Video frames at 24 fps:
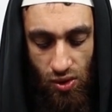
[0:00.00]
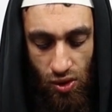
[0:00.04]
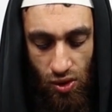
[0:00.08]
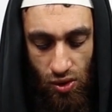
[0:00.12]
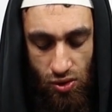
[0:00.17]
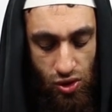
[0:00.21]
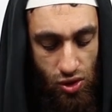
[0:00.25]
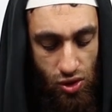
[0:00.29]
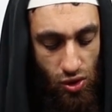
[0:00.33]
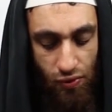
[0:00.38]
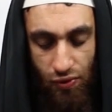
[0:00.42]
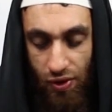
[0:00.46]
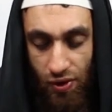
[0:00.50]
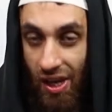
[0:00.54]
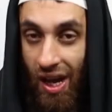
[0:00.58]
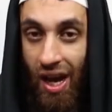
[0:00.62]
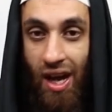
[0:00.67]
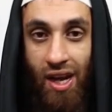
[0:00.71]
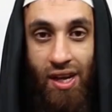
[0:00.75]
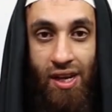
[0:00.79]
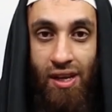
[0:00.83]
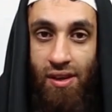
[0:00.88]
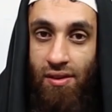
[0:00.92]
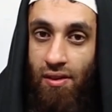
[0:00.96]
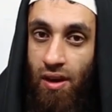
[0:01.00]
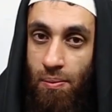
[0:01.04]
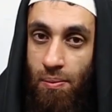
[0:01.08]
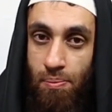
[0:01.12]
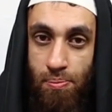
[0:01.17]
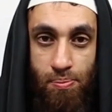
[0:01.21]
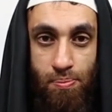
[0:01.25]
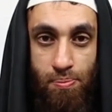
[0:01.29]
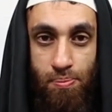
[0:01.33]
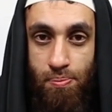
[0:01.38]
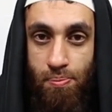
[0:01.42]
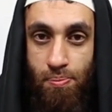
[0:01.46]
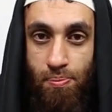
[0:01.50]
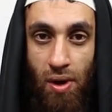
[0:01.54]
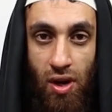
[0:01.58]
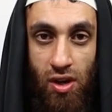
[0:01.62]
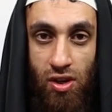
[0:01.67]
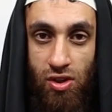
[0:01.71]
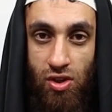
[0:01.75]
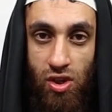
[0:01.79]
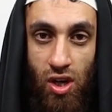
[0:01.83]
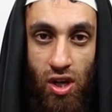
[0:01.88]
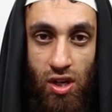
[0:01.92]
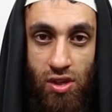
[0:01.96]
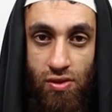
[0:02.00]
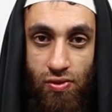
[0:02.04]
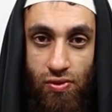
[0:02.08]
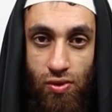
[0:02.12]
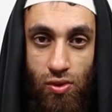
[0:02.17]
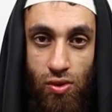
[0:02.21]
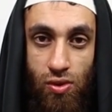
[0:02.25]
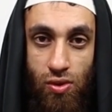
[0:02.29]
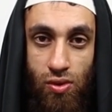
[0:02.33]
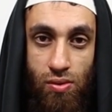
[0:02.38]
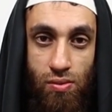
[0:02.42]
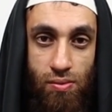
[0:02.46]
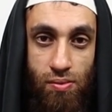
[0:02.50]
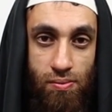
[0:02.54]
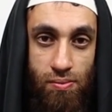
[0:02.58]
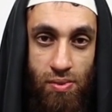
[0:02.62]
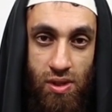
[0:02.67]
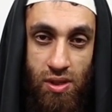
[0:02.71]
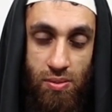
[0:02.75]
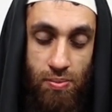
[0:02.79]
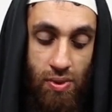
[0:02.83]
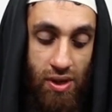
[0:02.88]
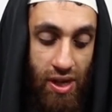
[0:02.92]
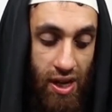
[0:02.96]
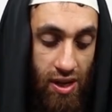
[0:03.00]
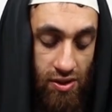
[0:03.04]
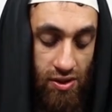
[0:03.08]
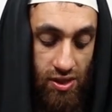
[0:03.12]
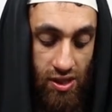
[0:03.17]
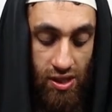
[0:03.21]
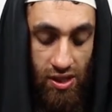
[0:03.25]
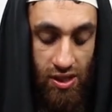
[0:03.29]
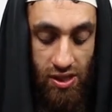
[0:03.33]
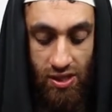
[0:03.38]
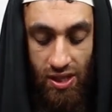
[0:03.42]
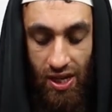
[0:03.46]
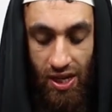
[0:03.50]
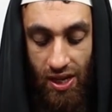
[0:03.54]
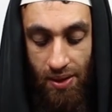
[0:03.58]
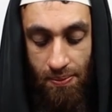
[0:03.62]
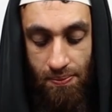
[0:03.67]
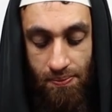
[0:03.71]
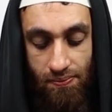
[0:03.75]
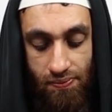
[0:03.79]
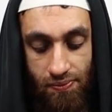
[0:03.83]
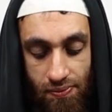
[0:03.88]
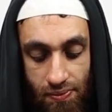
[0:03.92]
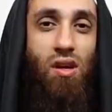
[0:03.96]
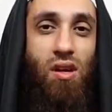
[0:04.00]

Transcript: or Sofiane. I apologize for mispronouncing his name.